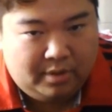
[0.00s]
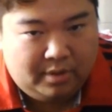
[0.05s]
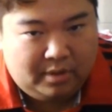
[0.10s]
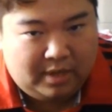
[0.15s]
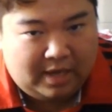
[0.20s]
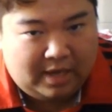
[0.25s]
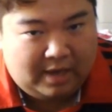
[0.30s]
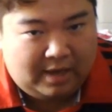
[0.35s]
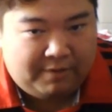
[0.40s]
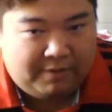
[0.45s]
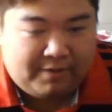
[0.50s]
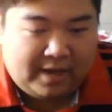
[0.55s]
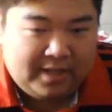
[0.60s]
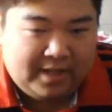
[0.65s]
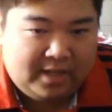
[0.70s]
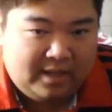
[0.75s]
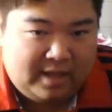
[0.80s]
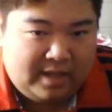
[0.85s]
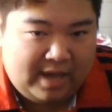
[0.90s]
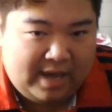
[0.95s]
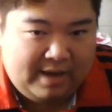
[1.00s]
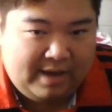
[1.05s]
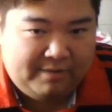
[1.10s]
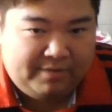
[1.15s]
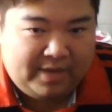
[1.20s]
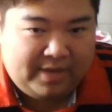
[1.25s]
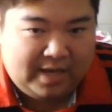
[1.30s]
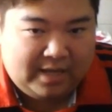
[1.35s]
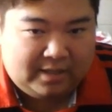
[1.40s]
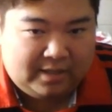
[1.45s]
if I didn't have
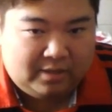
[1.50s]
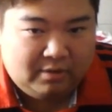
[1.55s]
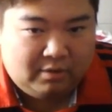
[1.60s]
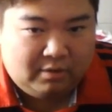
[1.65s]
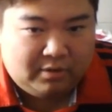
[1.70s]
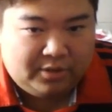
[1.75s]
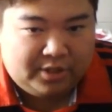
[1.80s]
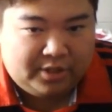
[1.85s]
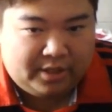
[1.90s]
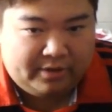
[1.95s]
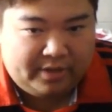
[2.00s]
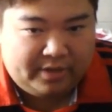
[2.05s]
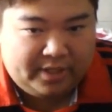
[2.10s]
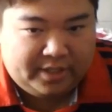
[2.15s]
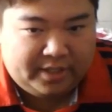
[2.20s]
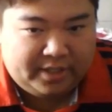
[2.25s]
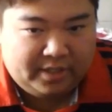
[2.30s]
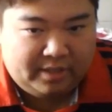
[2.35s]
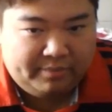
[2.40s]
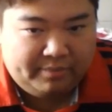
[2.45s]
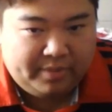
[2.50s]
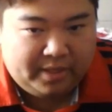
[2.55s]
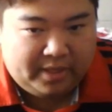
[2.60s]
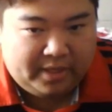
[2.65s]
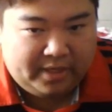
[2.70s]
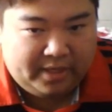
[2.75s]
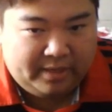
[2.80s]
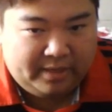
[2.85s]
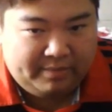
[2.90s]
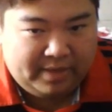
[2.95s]
that gold generation ability,